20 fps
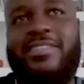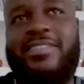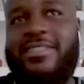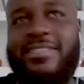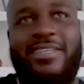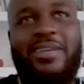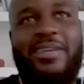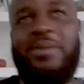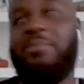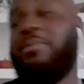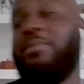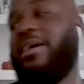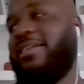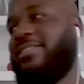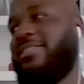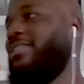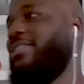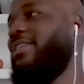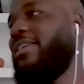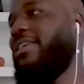I don't buy
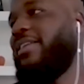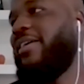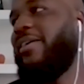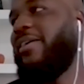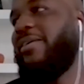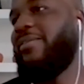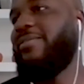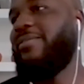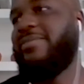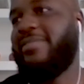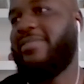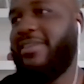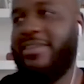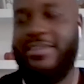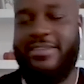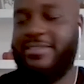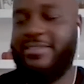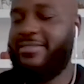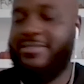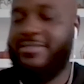shit at all.
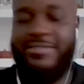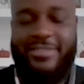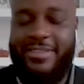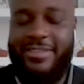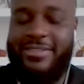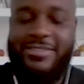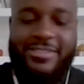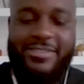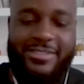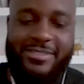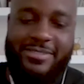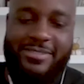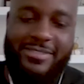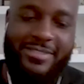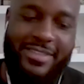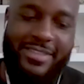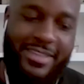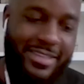Like I just